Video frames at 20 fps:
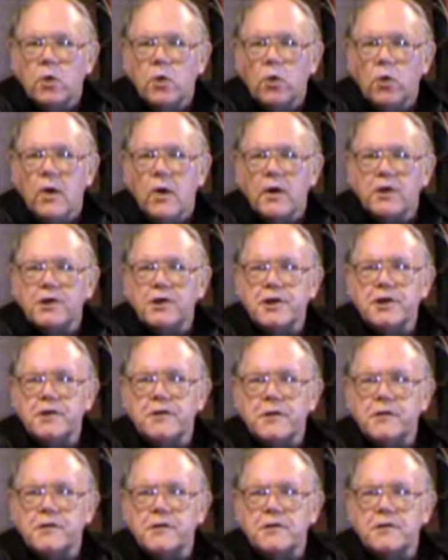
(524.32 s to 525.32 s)
where
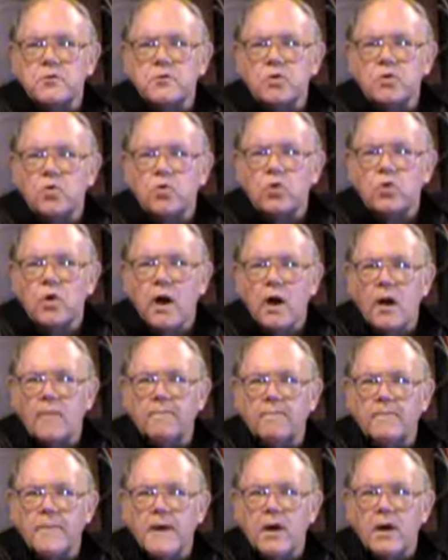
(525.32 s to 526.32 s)
Jesus, who
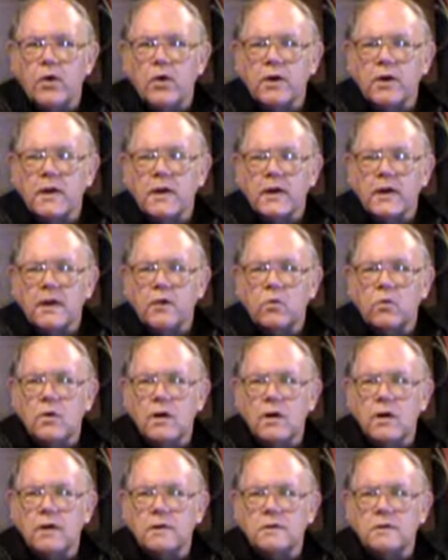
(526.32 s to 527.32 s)
apparently
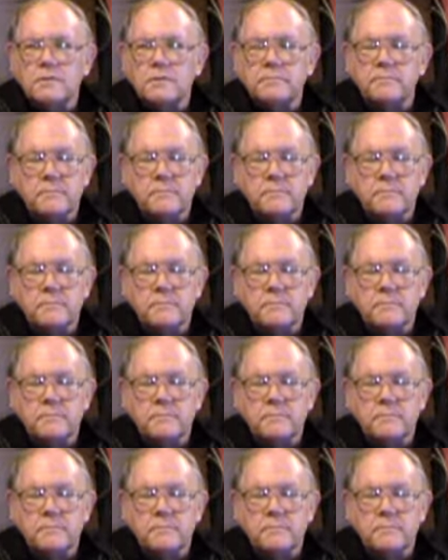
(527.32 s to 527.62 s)
was